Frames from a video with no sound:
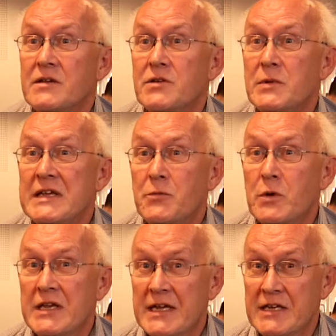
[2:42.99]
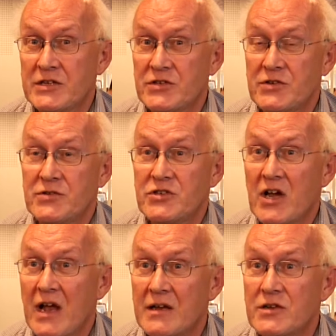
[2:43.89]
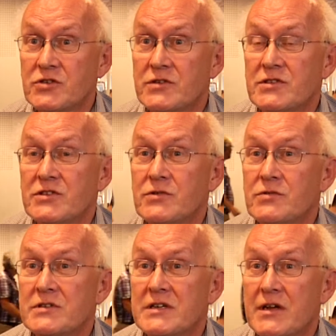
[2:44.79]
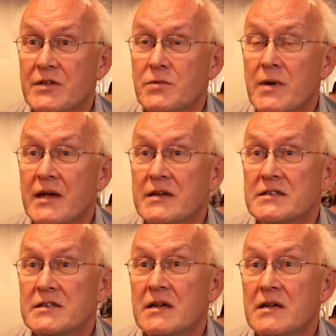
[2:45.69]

We, need to challenge the students in other ways.